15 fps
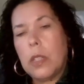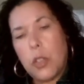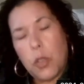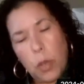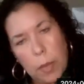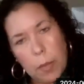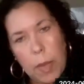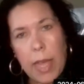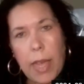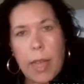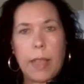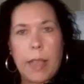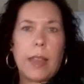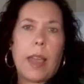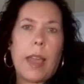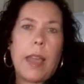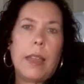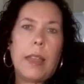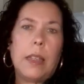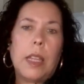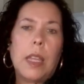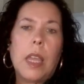the joint pain
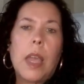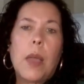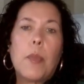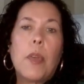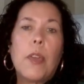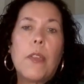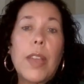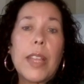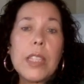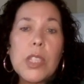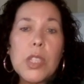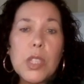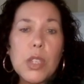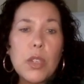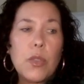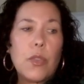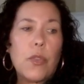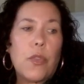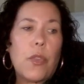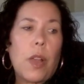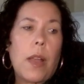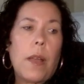and prevents you
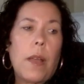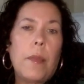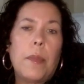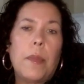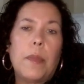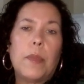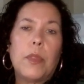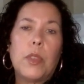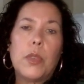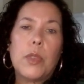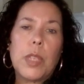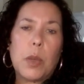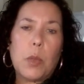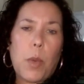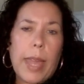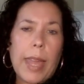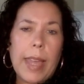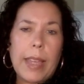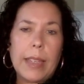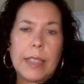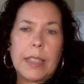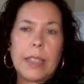from losing
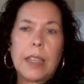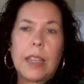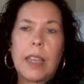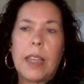weight.